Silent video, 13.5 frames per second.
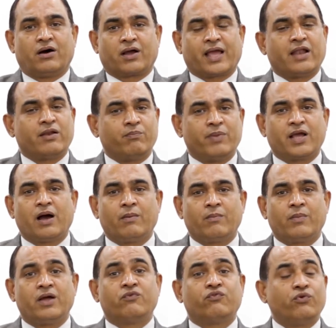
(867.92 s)
can become
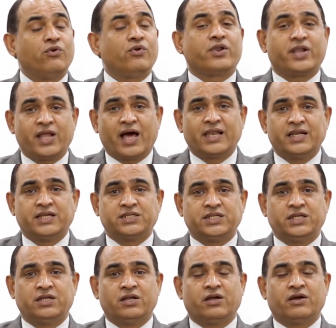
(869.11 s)
a full
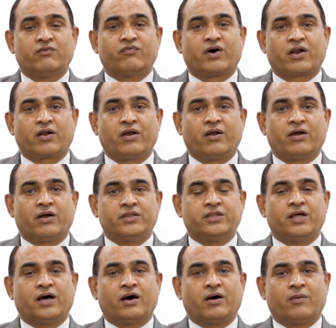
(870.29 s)
reality for
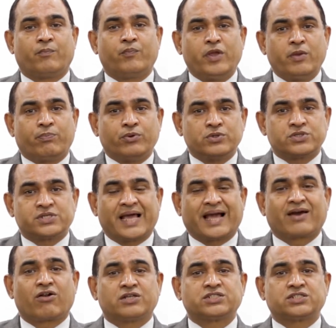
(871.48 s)
the peoples
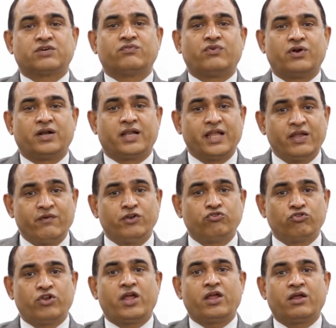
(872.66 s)
across the world. Even
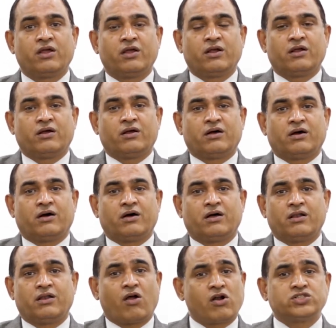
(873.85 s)
today, a
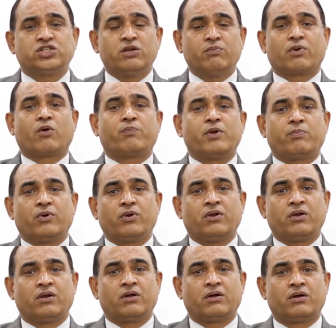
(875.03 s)
large number of people
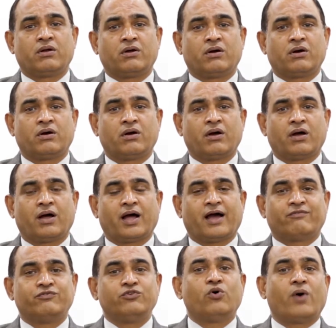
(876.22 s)

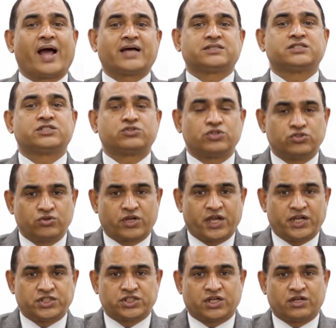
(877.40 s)
have no access to
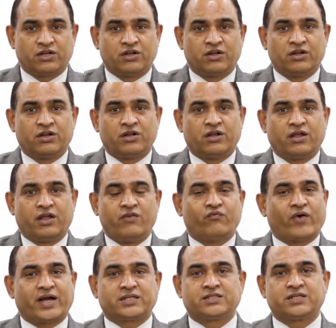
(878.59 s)
education. In
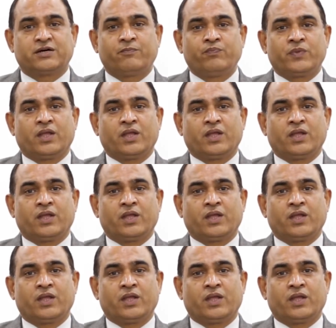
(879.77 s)
fact, so